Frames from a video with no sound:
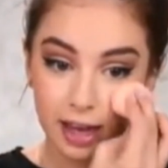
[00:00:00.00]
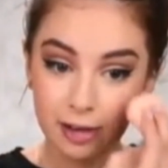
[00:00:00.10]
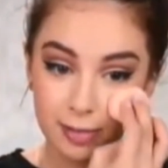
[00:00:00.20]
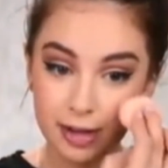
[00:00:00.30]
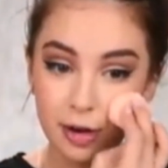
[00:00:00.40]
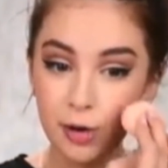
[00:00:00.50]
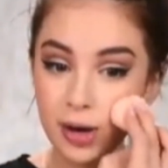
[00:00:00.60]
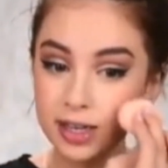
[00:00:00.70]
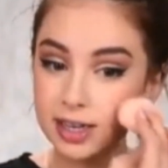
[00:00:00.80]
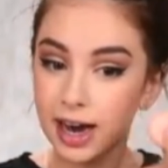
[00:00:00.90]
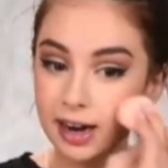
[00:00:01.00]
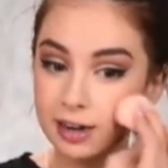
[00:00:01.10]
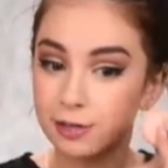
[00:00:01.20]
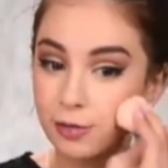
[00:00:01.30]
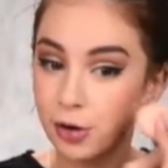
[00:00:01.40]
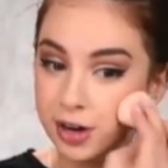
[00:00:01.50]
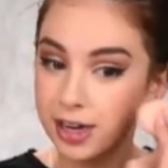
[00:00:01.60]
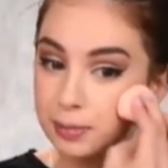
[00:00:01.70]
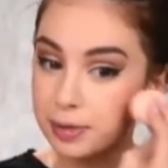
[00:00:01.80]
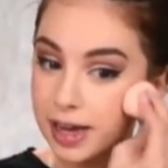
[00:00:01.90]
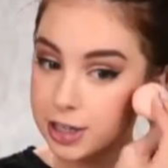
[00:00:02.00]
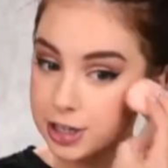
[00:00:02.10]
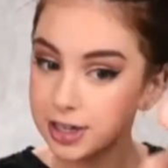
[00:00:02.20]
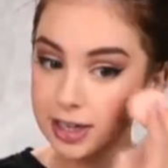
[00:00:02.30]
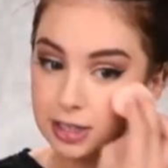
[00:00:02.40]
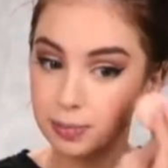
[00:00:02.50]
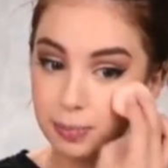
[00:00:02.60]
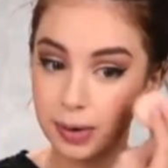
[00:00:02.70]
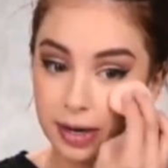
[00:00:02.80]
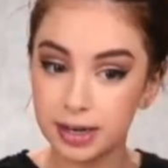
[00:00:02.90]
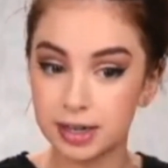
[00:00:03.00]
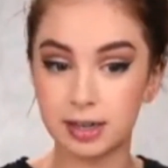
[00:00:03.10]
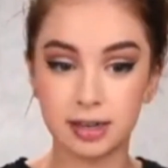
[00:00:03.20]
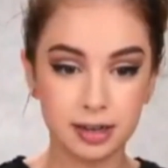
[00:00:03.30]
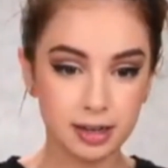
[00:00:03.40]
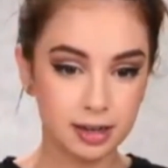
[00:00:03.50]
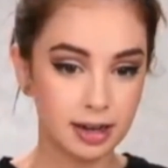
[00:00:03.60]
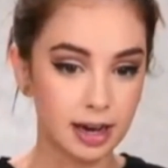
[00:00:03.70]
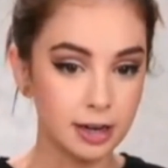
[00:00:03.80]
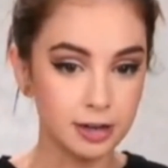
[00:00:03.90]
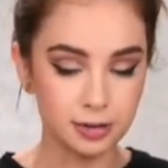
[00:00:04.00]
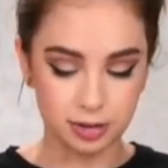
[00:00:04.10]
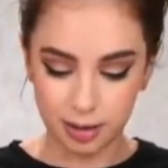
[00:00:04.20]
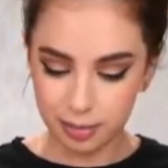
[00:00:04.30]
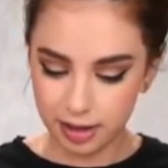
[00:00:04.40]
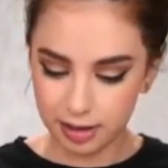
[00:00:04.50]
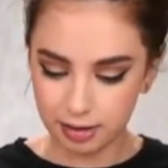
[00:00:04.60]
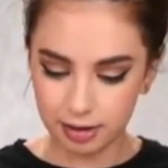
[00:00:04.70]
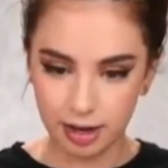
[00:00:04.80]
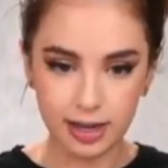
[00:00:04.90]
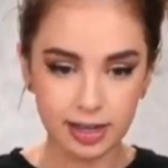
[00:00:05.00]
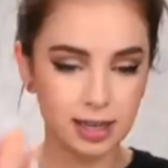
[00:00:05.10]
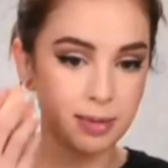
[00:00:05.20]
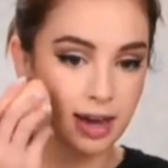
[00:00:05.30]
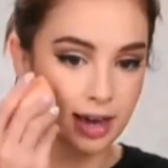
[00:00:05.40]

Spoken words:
I've been always kind of avoiding blushes, but I don't know, something clicked in my